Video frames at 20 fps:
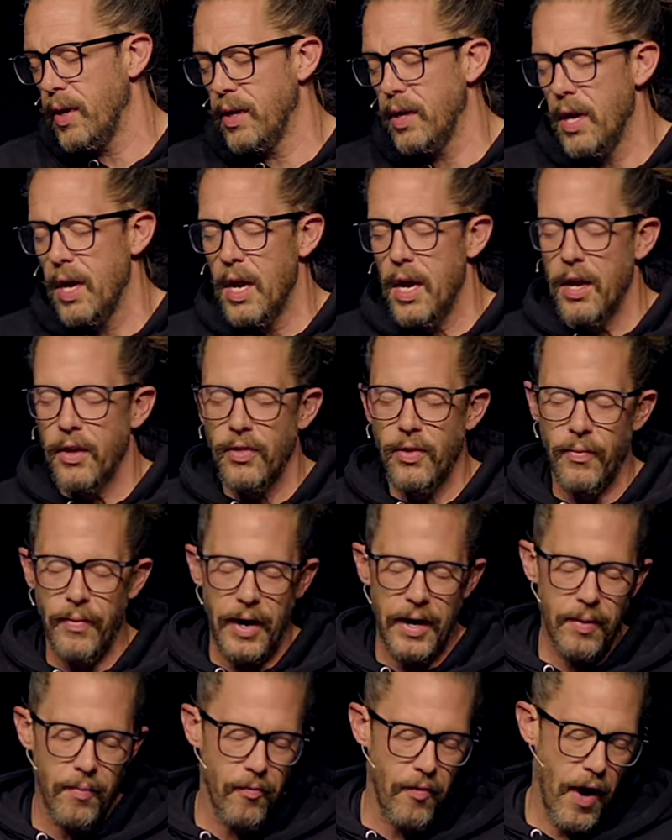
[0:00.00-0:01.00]
and the
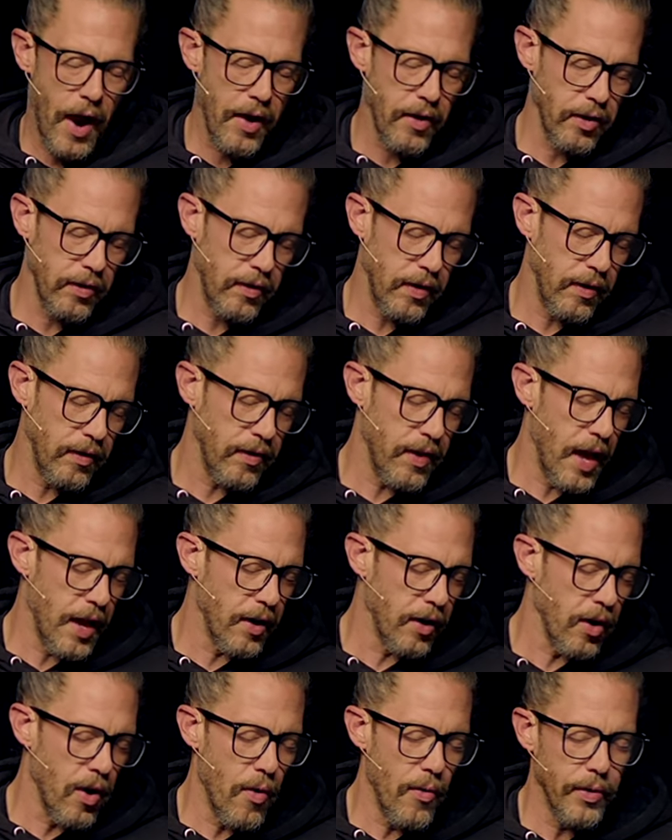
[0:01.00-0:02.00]
random viruses that
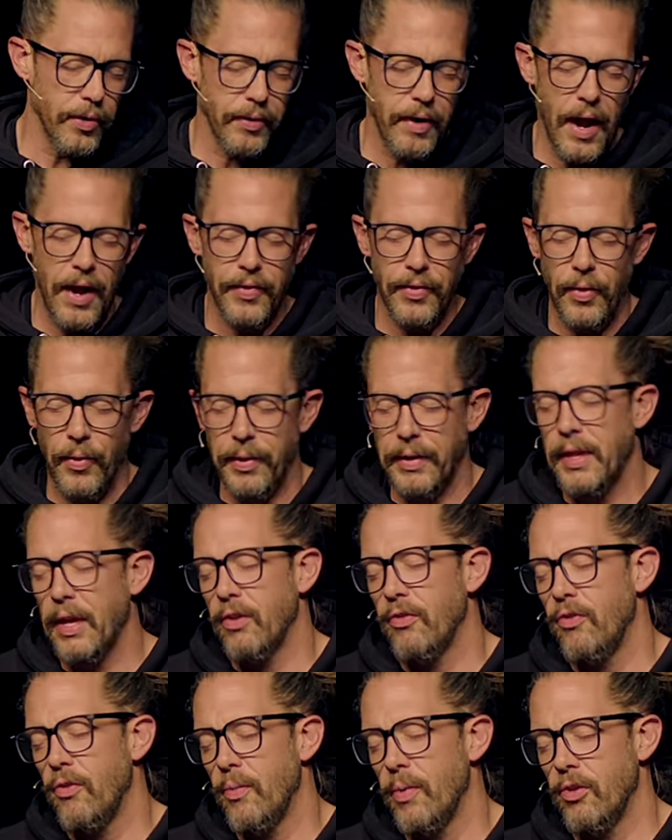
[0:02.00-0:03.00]
are going around, Lord,
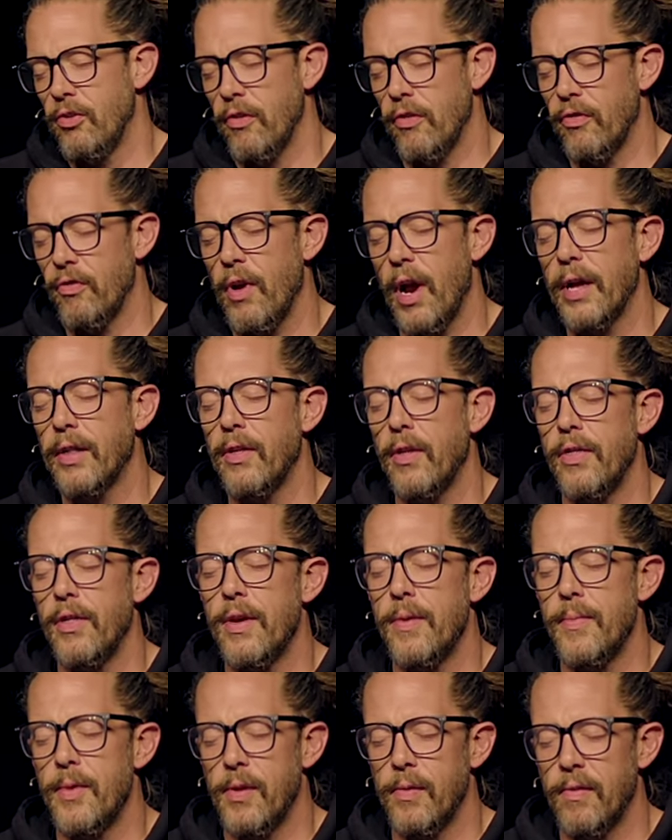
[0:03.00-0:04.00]
that you would just strengthen
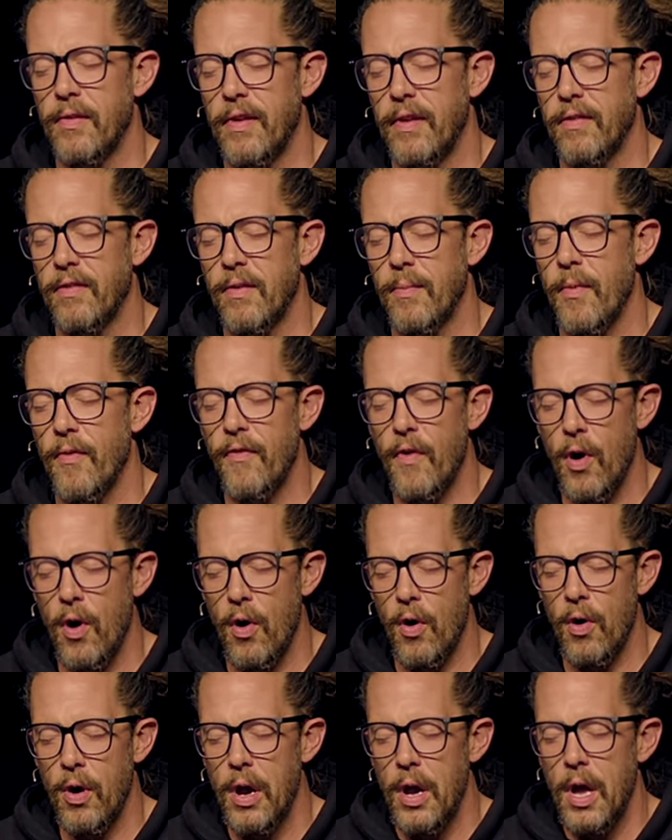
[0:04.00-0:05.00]
the immune system of
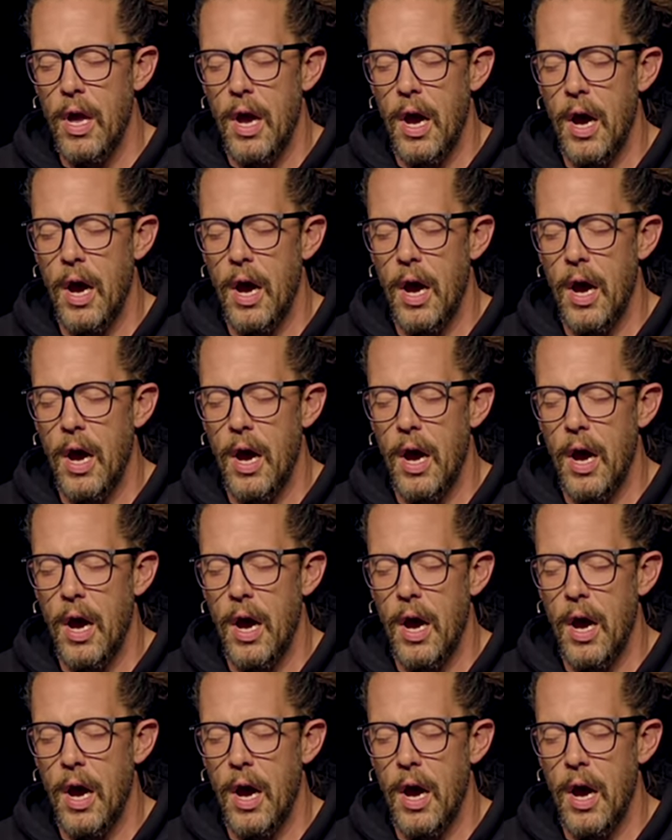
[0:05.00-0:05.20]
all,